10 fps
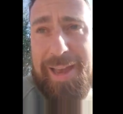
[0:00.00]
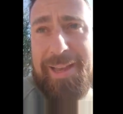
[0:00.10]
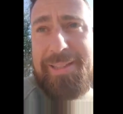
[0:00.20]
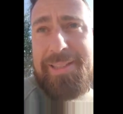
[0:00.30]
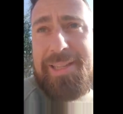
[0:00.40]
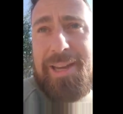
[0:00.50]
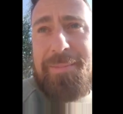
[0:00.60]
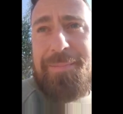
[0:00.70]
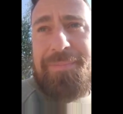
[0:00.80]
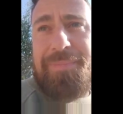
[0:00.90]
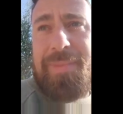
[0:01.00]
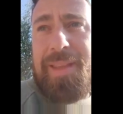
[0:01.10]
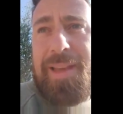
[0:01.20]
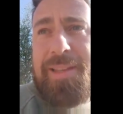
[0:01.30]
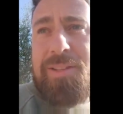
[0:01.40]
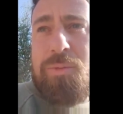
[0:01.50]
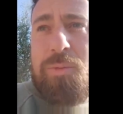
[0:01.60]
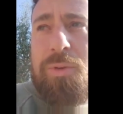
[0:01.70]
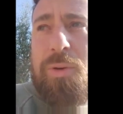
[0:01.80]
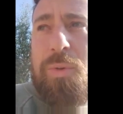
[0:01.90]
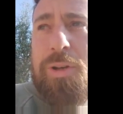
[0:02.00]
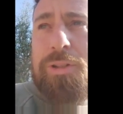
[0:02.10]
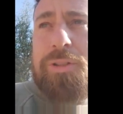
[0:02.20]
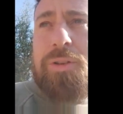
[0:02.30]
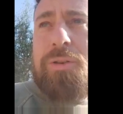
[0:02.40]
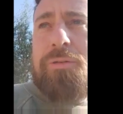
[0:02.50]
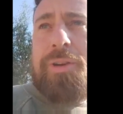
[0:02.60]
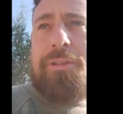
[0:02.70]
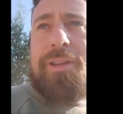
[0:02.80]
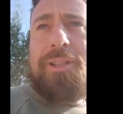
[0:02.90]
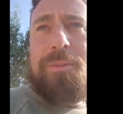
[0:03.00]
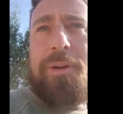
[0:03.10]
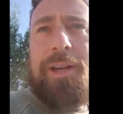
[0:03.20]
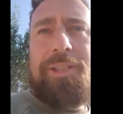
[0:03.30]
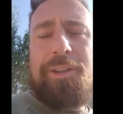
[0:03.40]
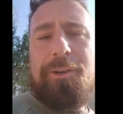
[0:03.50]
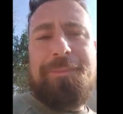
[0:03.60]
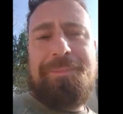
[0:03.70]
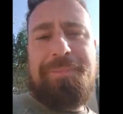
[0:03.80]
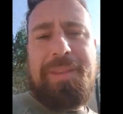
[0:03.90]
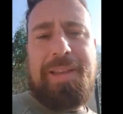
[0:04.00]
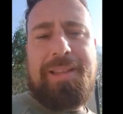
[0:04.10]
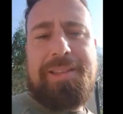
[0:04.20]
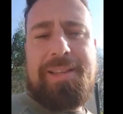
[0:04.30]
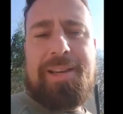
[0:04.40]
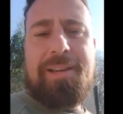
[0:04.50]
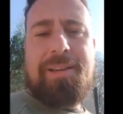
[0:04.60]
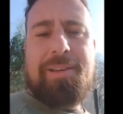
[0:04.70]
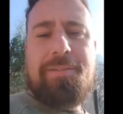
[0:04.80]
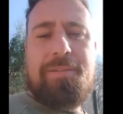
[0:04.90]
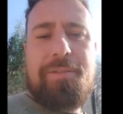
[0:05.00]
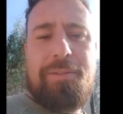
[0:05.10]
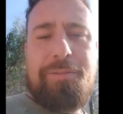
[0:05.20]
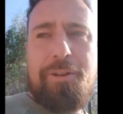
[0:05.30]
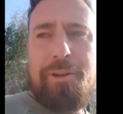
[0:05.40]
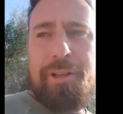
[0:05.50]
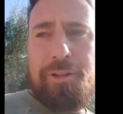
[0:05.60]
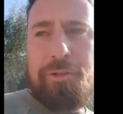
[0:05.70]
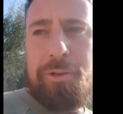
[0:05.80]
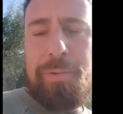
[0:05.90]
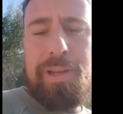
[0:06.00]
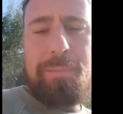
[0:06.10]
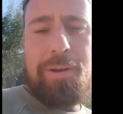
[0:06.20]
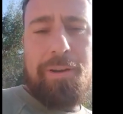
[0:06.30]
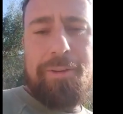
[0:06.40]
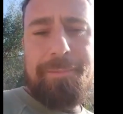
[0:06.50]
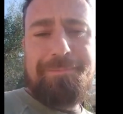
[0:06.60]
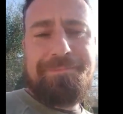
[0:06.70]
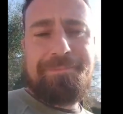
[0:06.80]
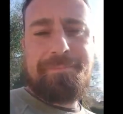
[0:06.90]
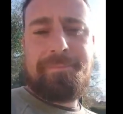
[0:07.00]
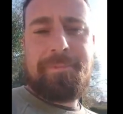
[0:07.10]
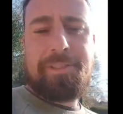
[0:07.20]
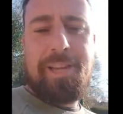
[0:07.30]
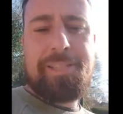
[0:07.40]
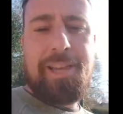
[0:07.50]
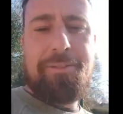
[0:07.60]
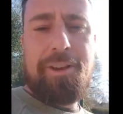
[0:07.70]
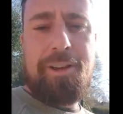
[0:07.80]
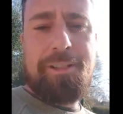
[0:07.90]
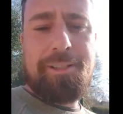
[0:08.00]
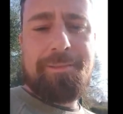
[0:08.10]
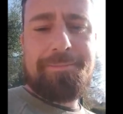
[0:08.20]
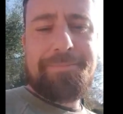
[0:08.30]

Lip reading: and all the works we do are very inspirational, and thoroughly enjoy being a part of it. Stay safe, guys.